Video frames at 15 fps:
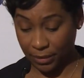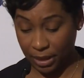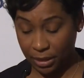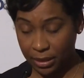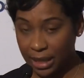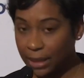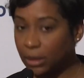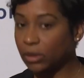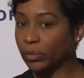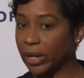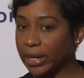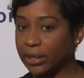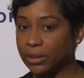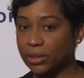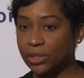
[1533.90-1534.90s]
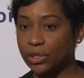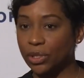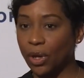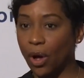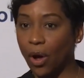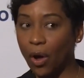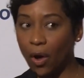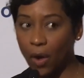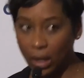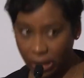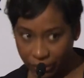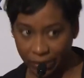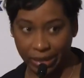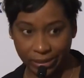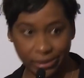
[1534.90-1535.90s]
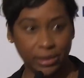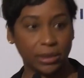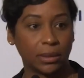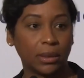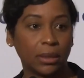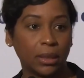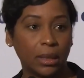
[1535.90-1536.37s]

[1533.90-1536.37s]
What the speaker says: That threatens all of us.